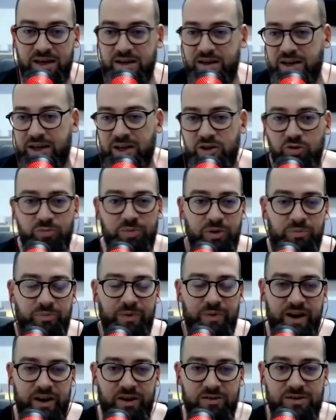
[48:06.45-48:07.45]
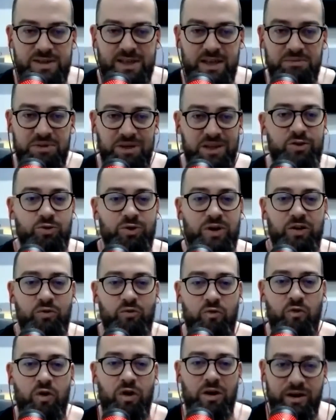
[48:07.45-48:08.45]
need to prepare or something you
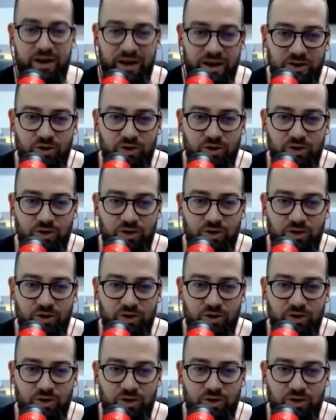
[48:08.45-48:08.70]
can walk and